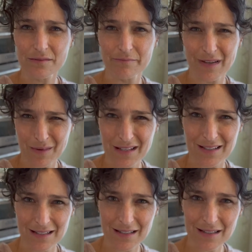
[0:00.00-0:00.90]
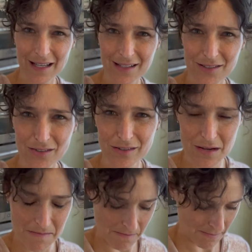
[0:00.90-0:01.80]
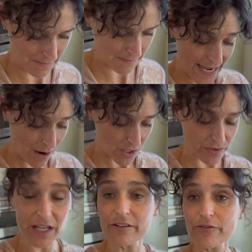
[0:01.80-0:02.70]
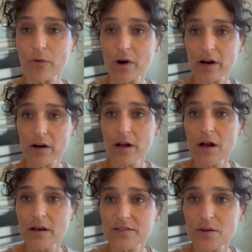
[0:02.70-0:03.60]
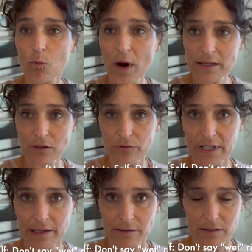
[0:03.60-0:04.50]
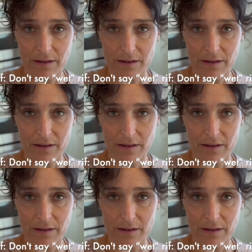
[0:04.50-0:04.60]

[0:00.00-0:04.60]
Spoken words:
Maybe it looks a little like a turd. Now it's ready for some wet ingredients.